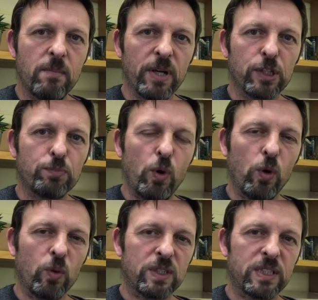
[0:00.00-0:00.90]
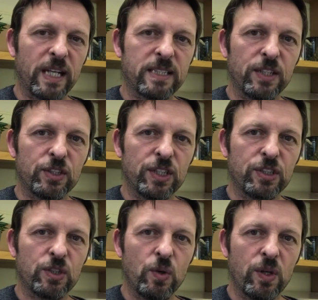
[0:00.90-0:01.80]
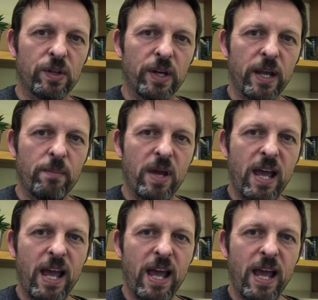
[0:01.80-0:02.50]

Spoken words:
because Paul was 6 inches taller than him,